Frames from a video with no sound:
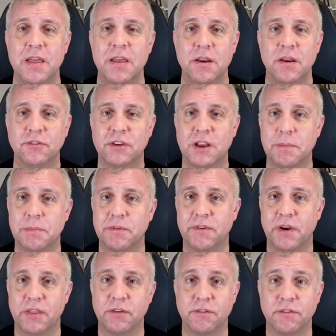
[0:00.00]
There's a couple
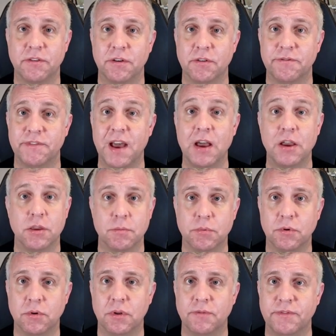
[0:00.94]
of other
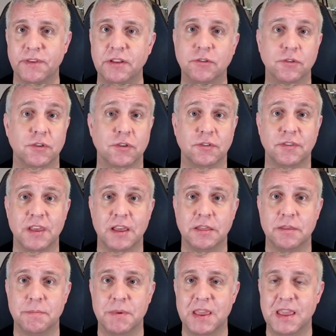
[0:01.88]
valuable features
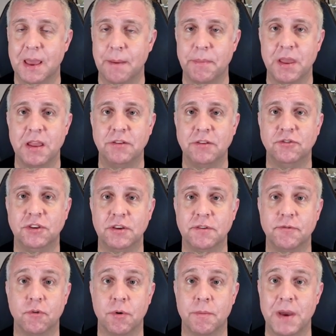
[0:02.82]
that the PCAP NG
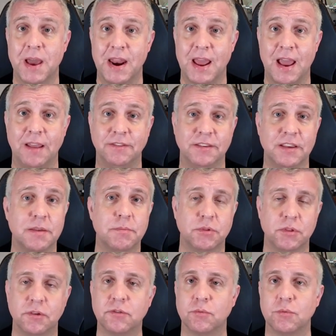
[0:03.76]
format adds in,
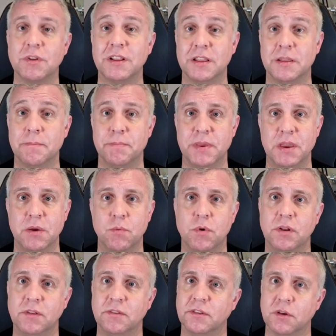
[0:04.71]
but those are really the big
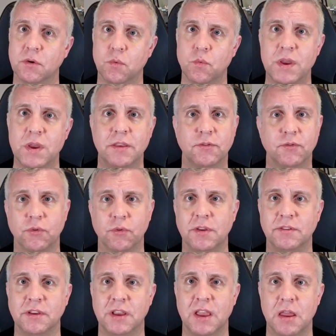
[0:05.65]
ones that we as
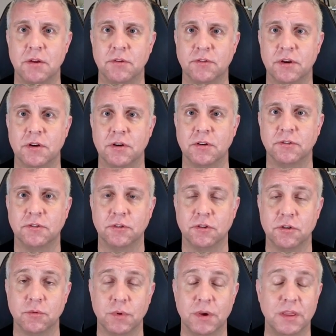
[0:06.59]
forensicators are
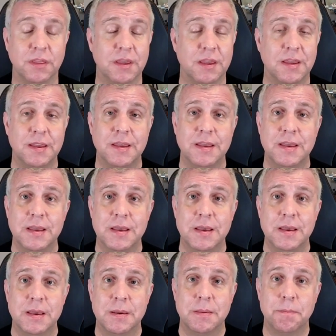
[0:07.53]
concerned with.
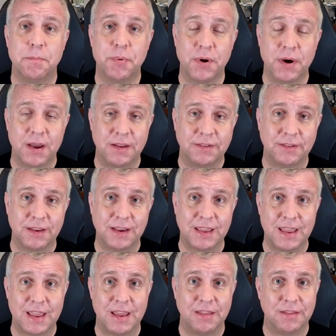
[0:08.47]
But
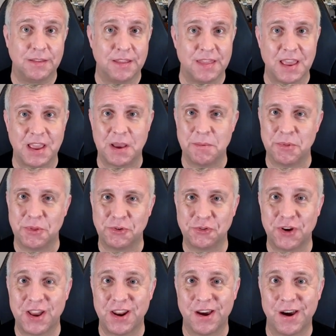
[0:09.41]
again, they come with a
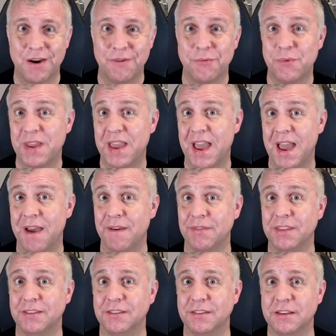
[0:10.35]
trade off. We
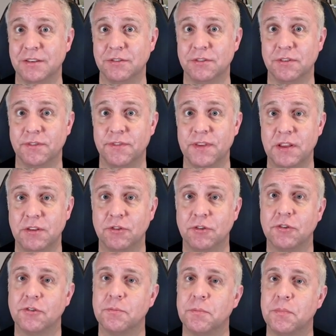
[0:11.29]
have these additional
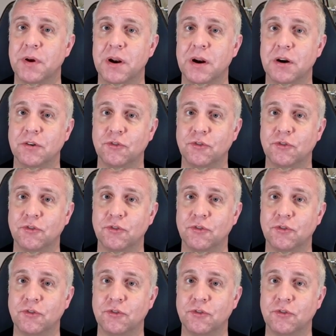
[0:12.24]
features, but our